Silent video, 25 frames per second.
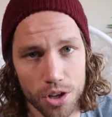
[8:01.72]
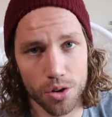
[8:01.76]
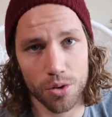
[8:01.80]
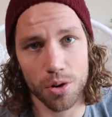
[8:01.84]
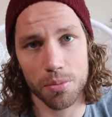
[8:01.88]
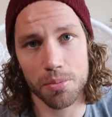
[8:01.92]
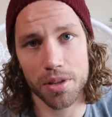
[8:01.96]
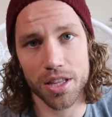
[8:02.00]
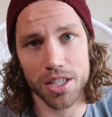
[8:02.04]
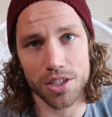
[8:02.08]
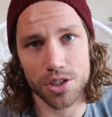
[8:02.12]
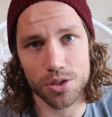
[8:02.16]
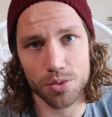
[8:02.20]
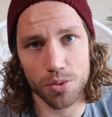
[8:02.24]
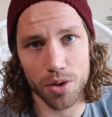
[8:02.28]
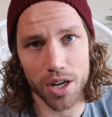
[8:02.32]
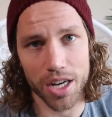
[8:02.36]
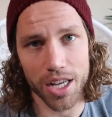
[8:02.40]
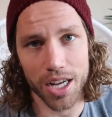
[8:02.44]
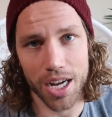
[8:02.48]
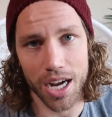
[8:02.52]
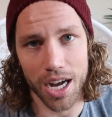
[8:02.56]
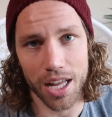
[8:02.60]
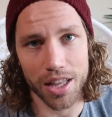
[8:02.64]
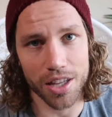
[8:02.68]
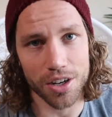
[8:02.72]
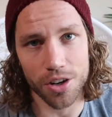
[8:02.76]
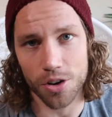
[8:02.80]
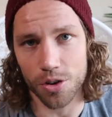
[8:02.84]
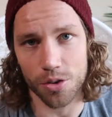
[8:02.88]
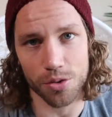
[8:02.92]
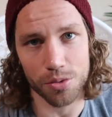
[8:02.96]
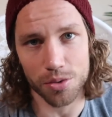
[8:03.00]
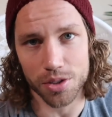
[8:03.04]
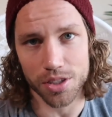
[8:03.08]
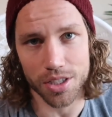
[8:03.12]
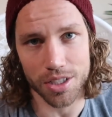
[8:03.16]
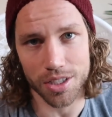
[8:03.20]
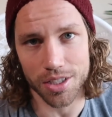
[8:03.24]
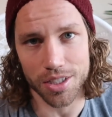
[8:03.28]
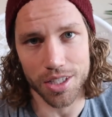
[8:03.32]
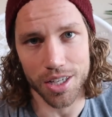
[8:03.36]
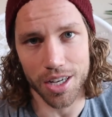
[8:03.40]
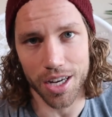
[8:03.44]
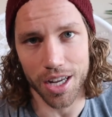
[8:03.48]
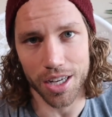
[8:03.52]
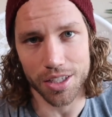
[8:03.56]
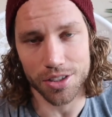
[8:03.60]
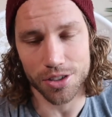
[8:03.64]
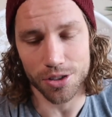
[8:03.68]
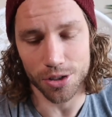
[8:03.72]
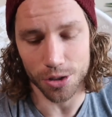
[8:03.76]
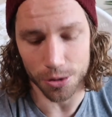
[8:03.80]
You don't want to be the sweaty guy that no one wants to sit next